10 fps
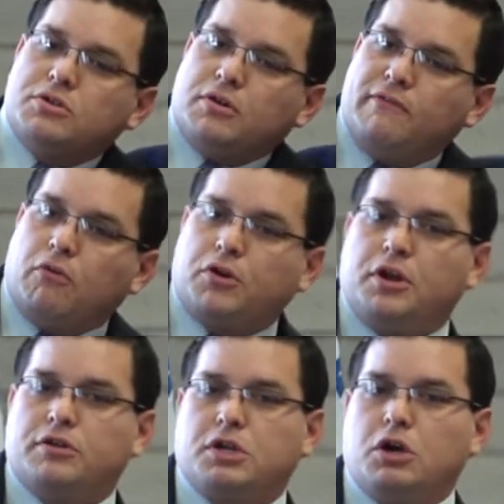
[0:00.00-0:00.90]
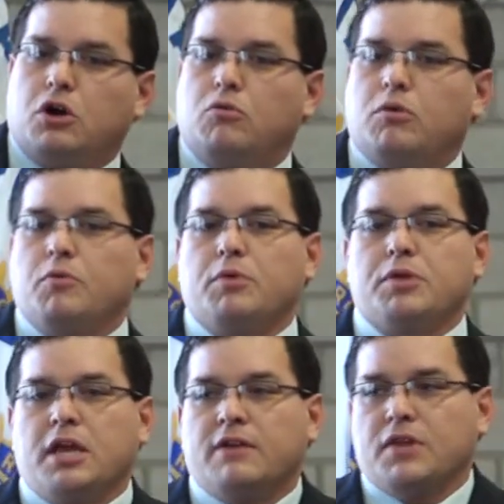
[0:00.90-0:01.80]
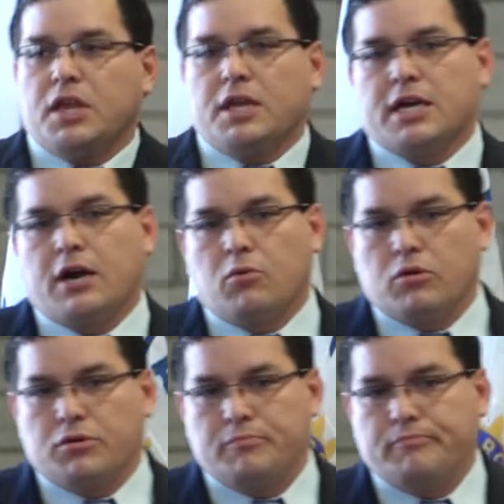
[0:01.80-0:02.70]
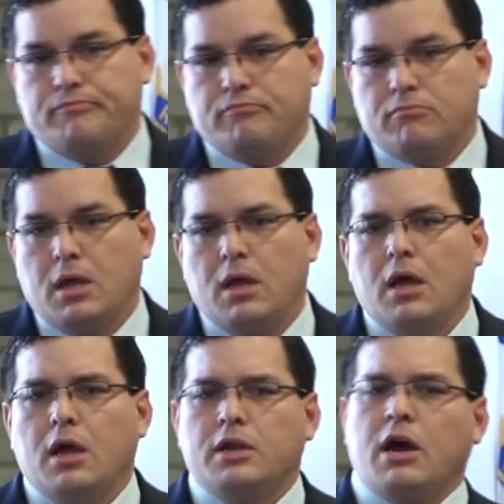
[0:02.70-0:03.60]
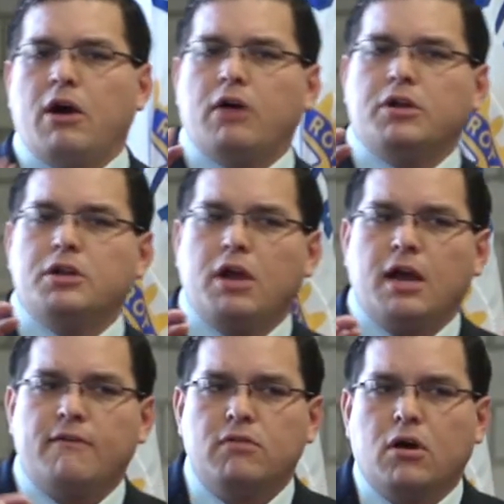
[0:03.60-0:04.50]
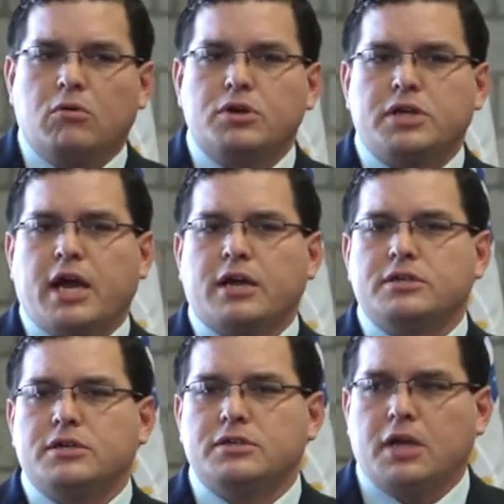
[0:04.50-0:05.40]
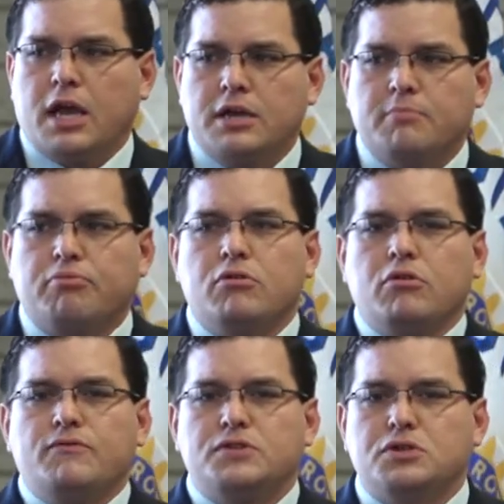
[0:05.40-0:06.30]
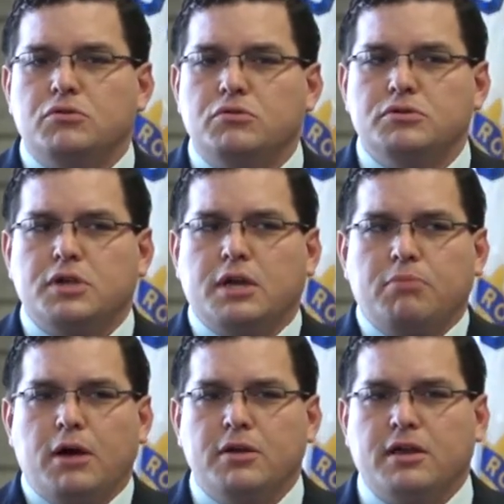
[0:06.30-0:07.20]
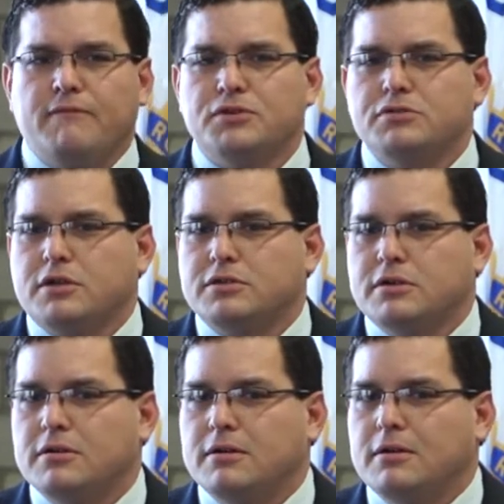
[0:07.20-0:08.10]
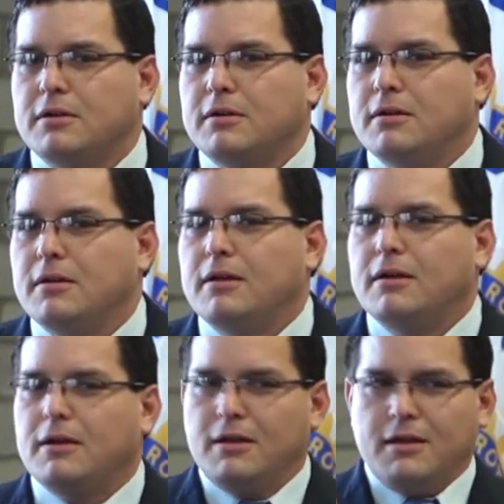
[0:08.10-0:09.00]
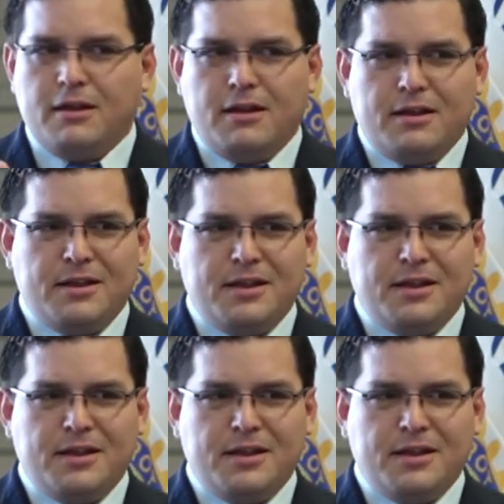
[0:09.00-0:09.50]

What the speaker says: 30, 40 years ago when we were the envy of the entire world. Now, how can you have lower taxes and improved schools and public infrastructure? Tax everybody.